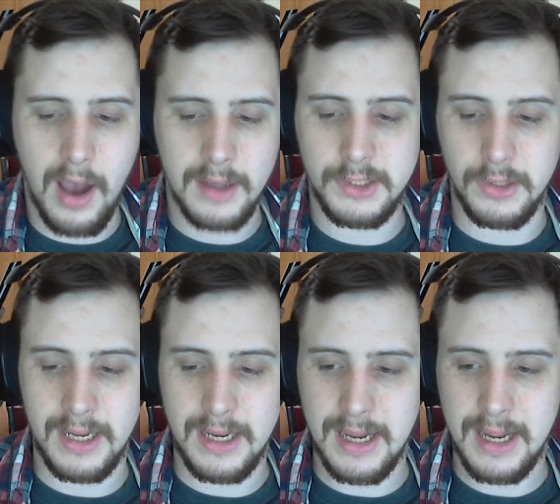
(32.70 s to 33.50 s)
to
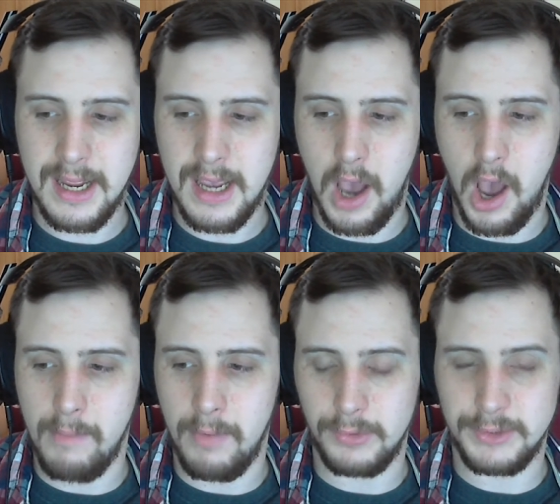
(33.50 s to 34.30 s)
the
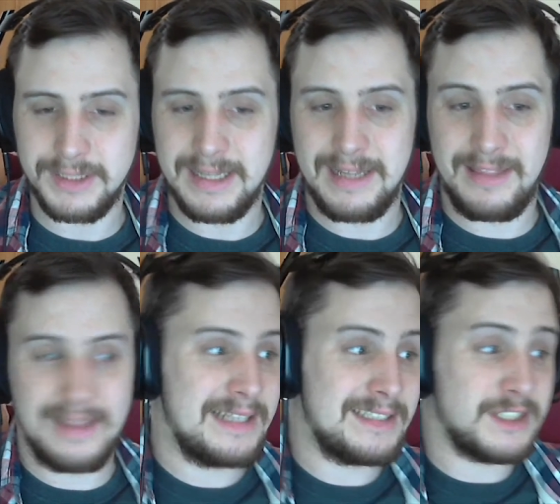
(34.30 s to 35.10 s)
utmost.
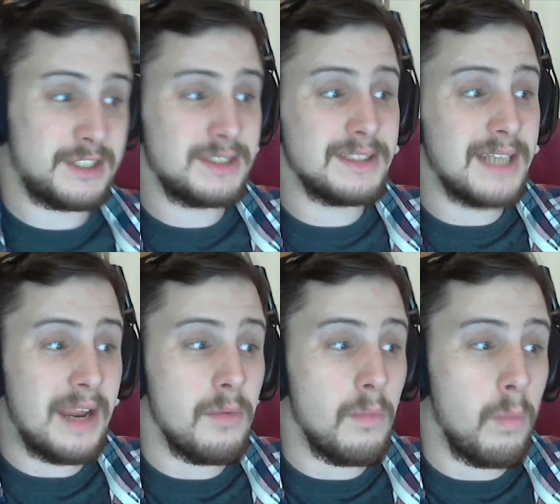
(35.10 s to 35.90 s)
Just
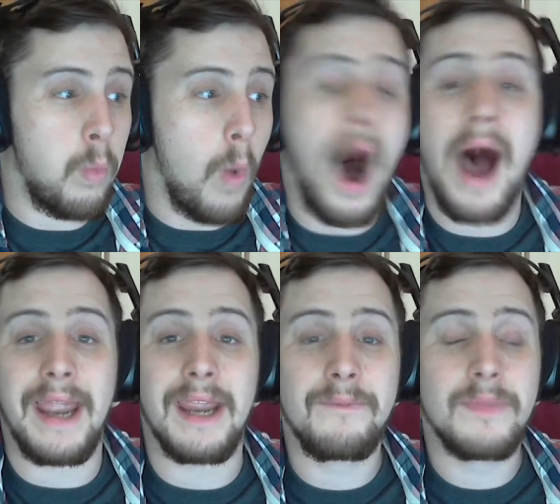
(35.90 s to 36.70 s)

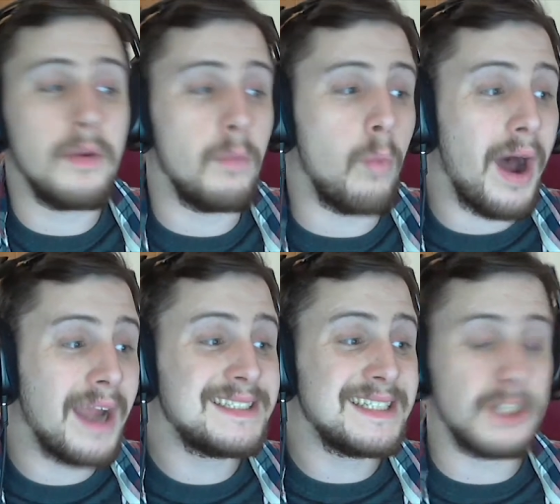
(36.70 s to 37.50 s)
why? Why
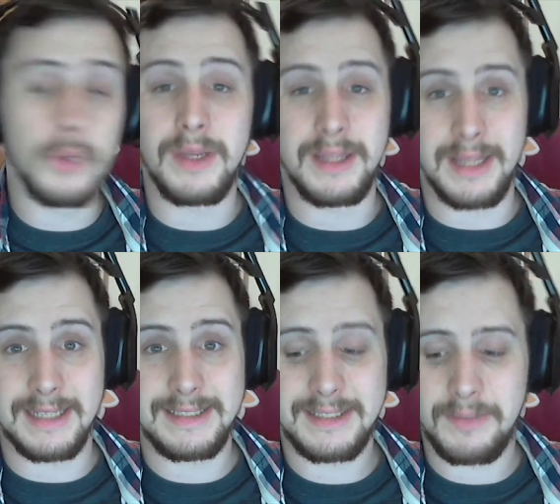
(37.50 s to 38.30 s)
is he doing
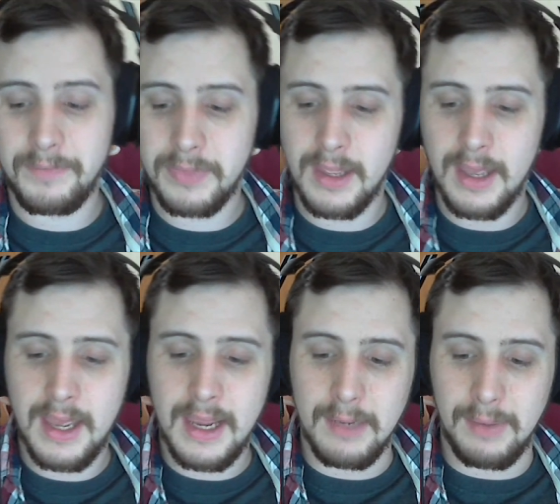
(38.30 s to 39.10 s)
this?
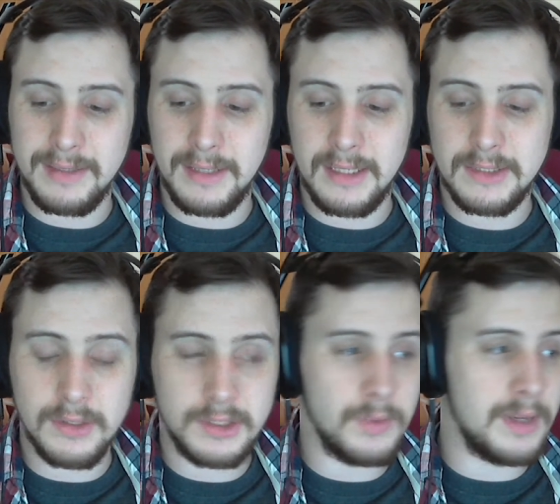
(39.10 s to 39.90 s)
When he's
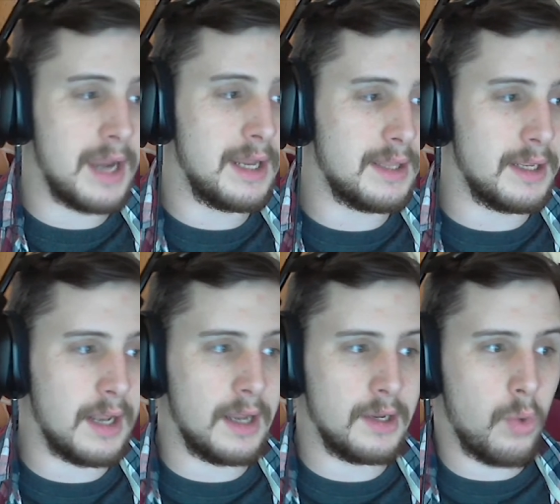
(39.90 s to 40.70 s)
not doing
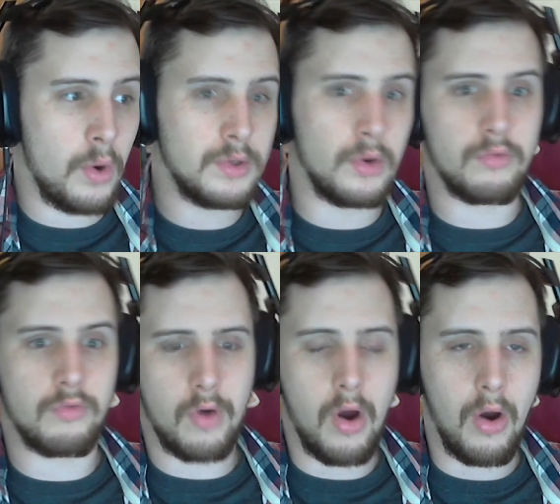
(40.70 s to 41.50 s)
anything, I quote on
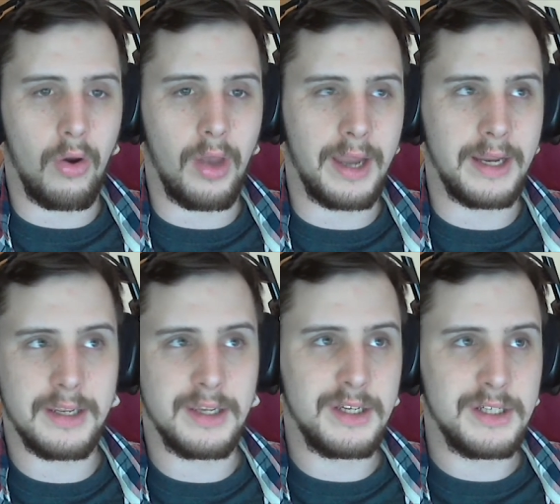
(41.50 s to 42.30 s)
wrong.
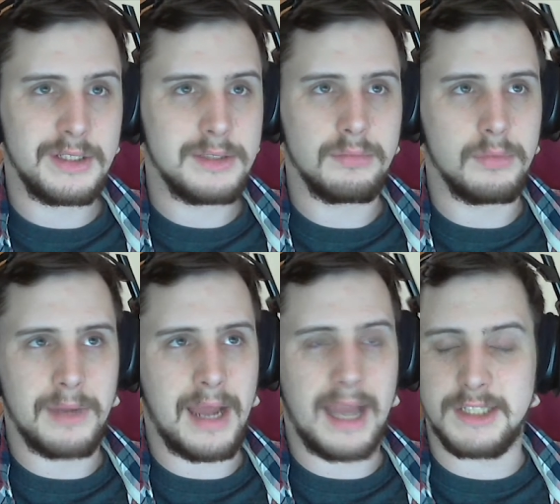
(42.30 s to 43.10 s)
Like,
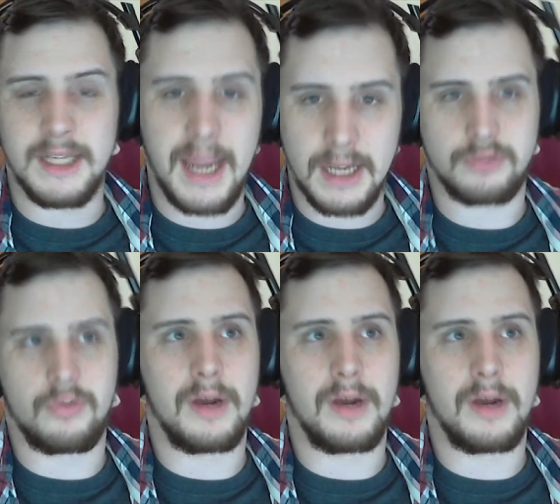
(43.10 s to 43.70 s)
actually, it is wrong